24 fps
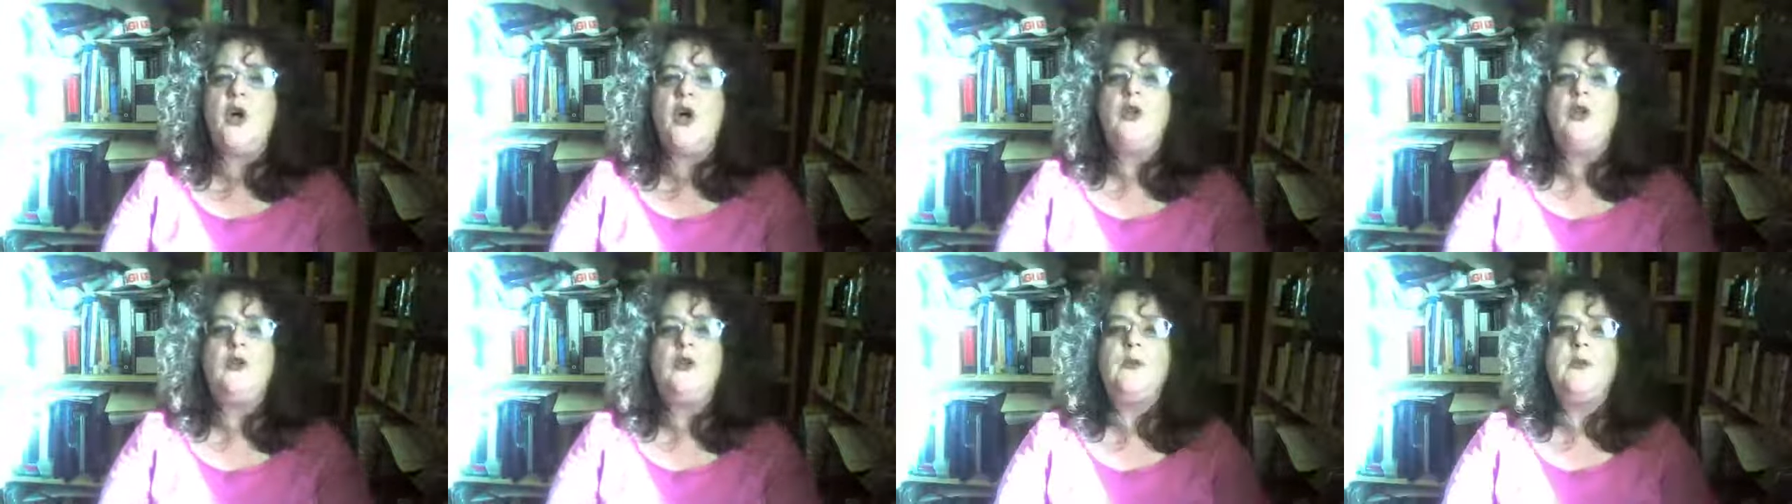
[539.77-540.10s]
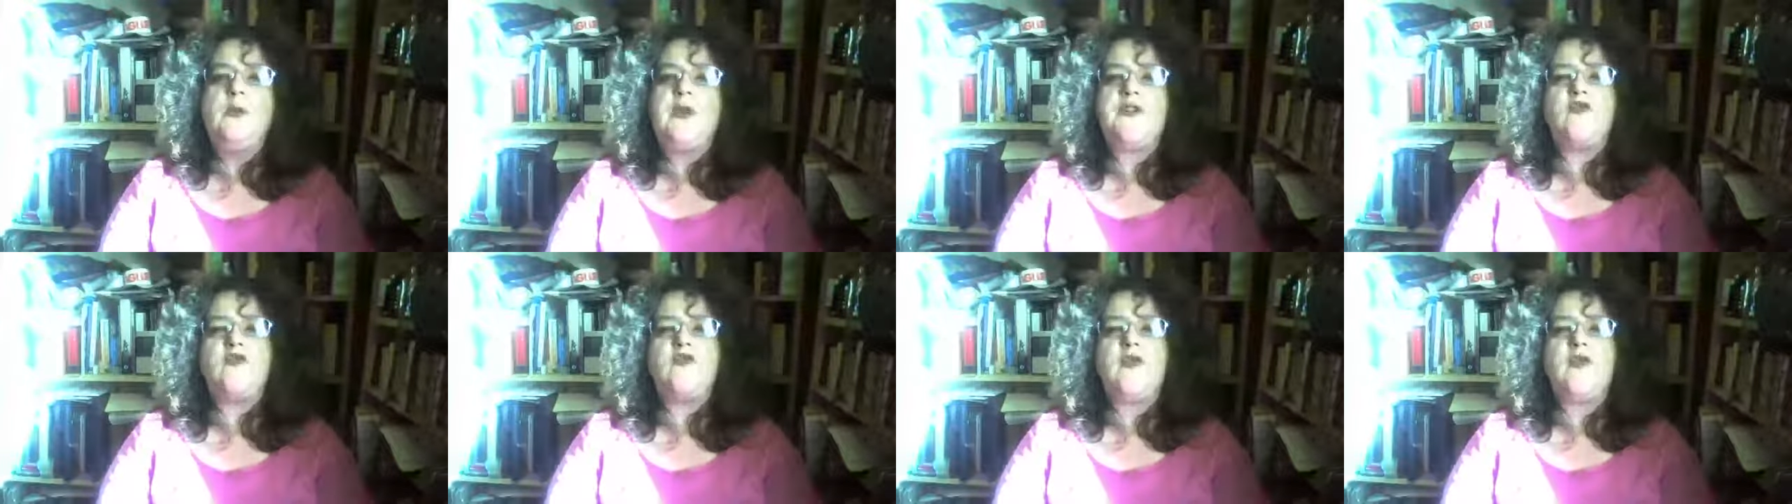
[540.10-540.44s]

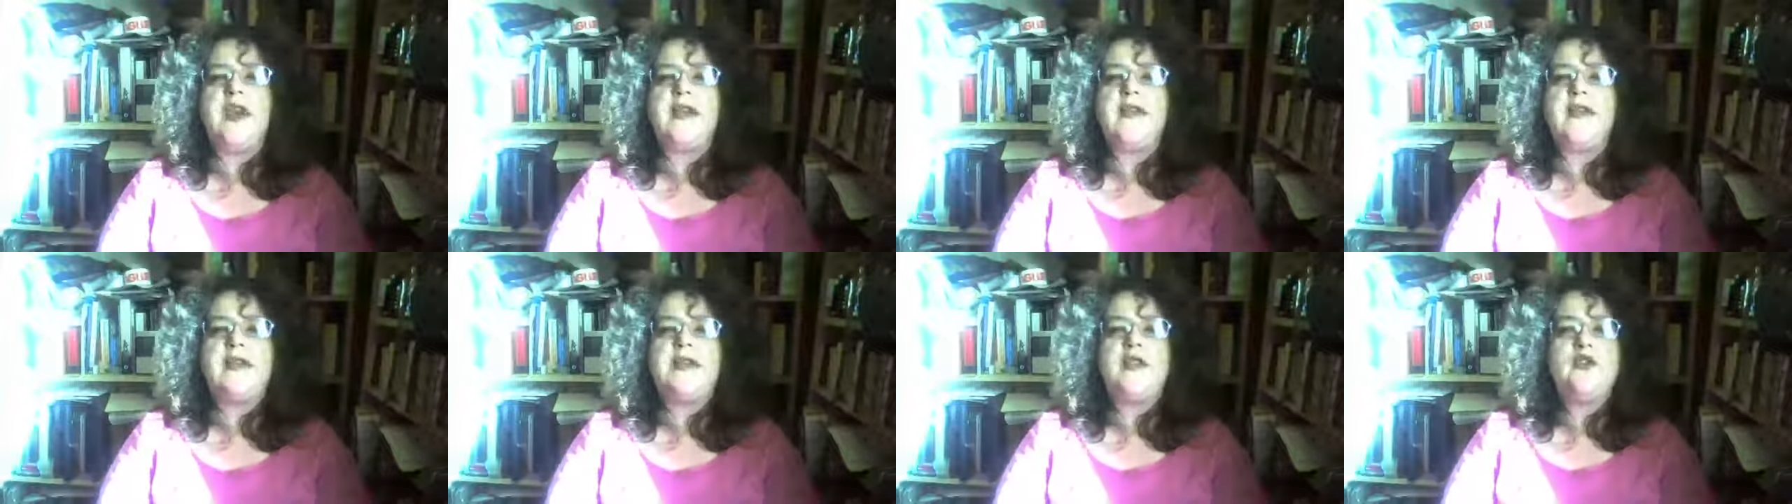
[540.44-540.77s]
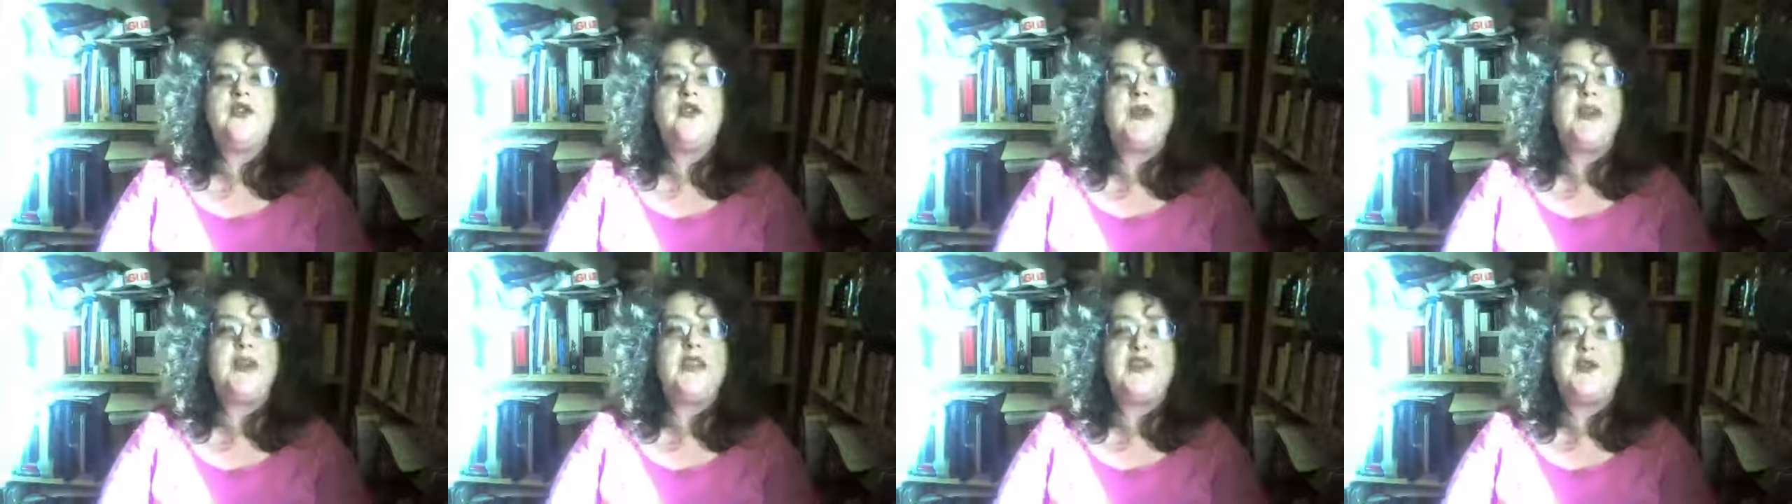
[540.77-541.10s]
always ready
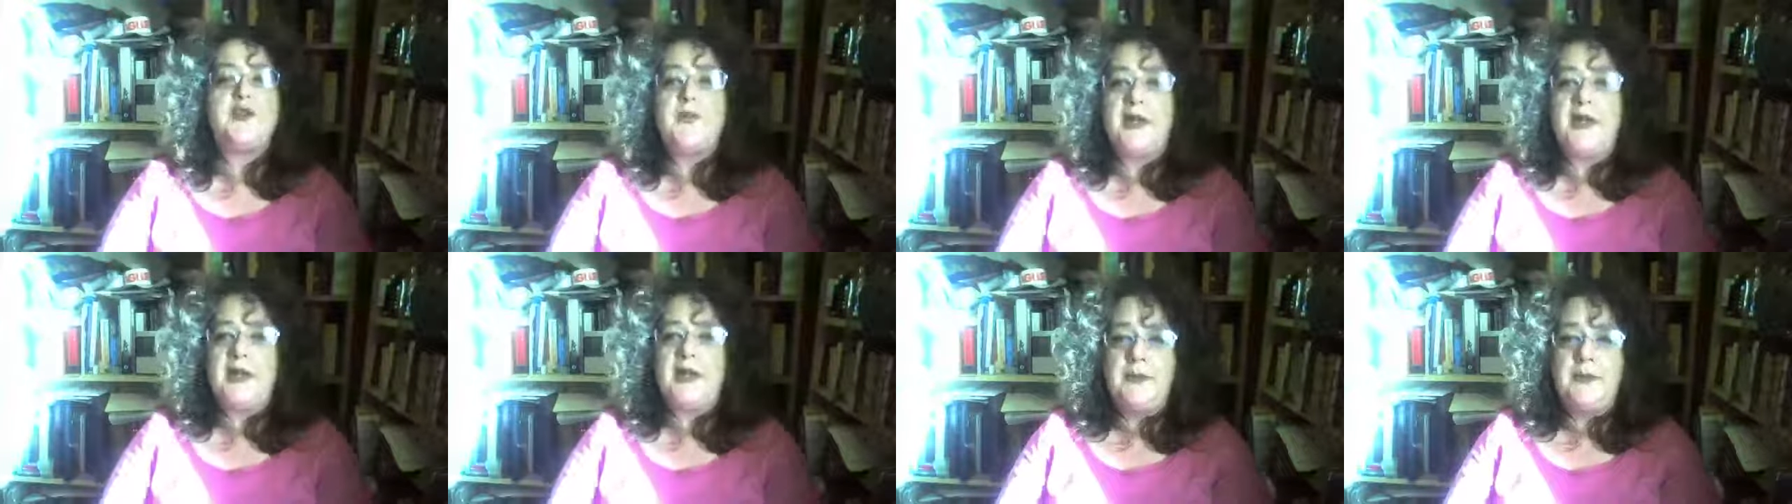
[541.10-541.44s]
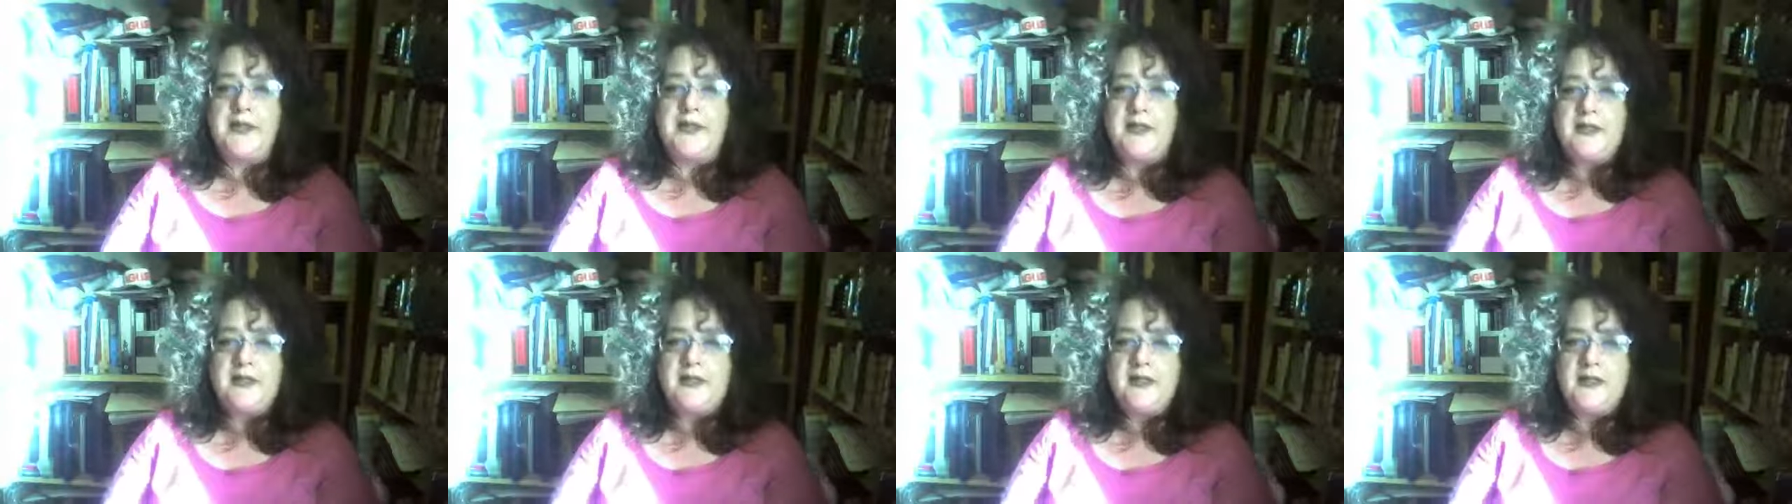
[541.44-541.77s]
to
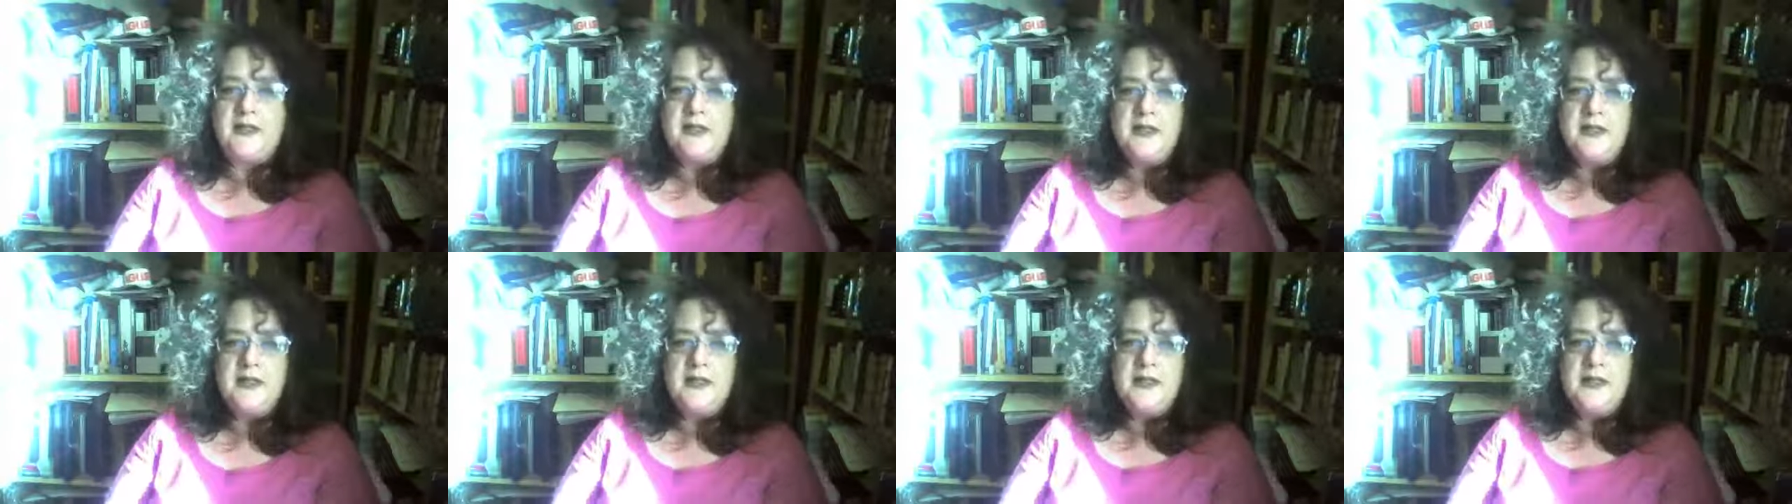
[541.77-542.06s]
experiment,